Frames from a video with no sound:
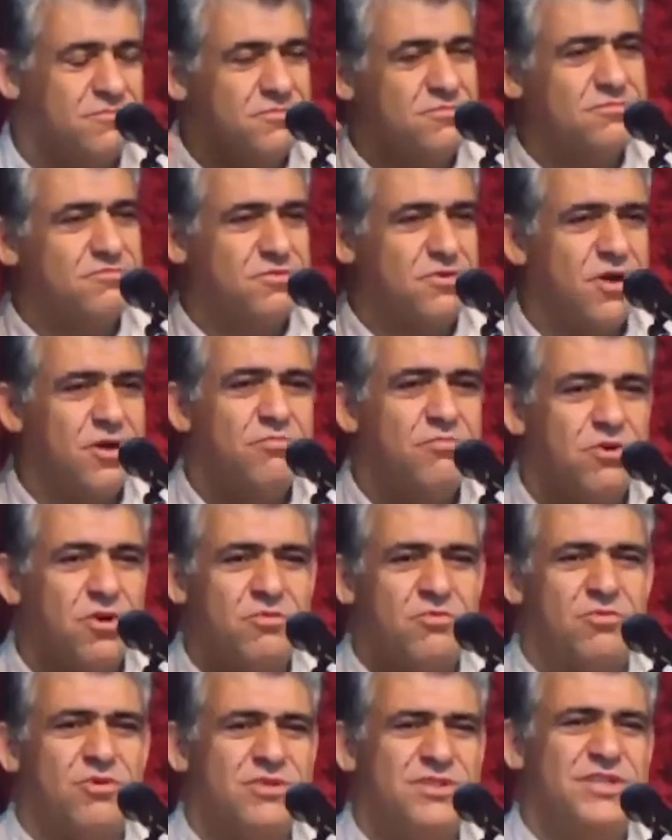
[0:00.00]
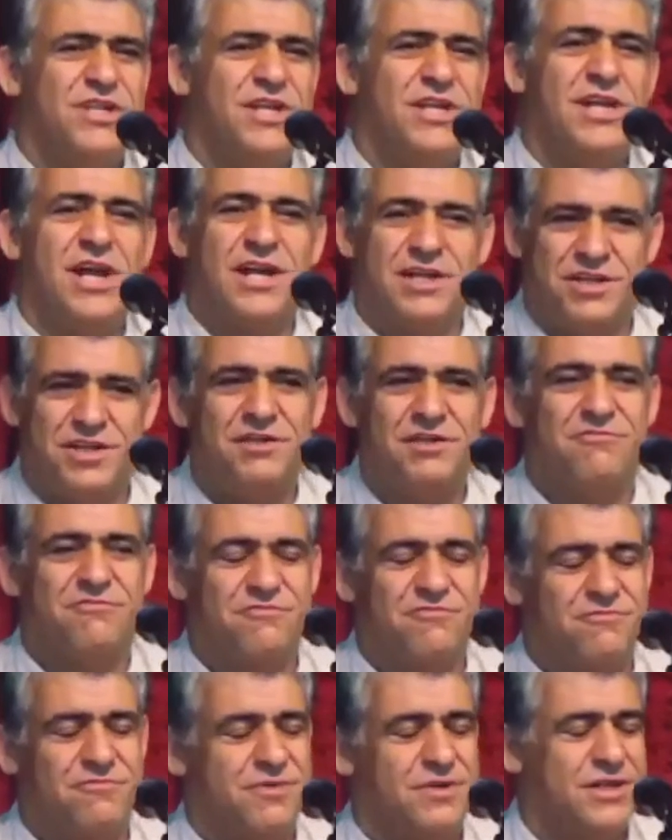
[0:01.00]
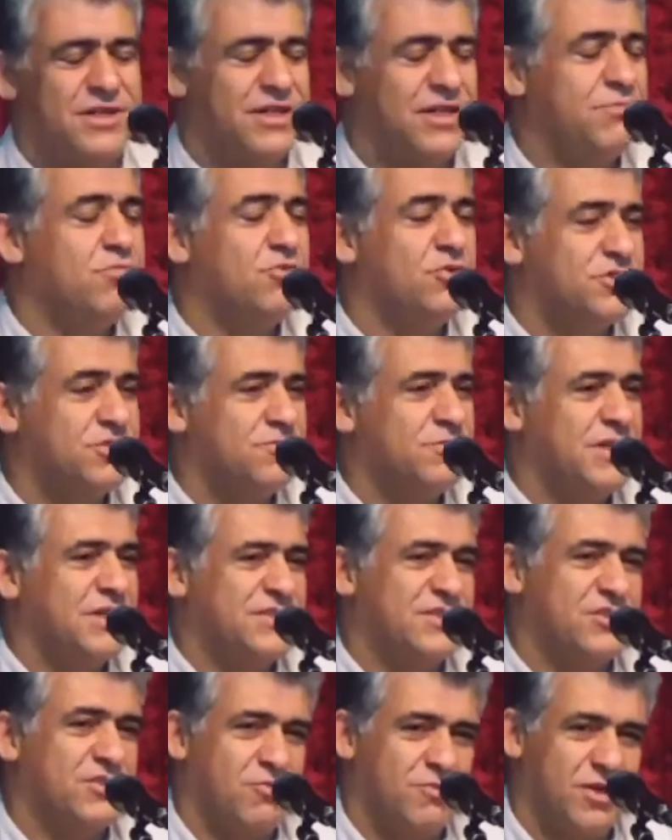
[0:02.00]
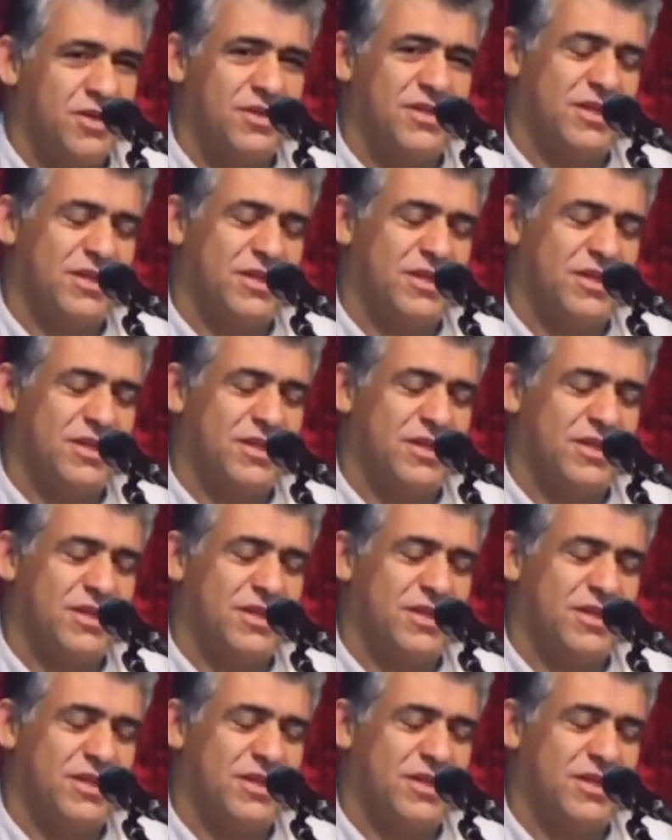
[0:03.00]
I, I was really active, and they post me as a commander.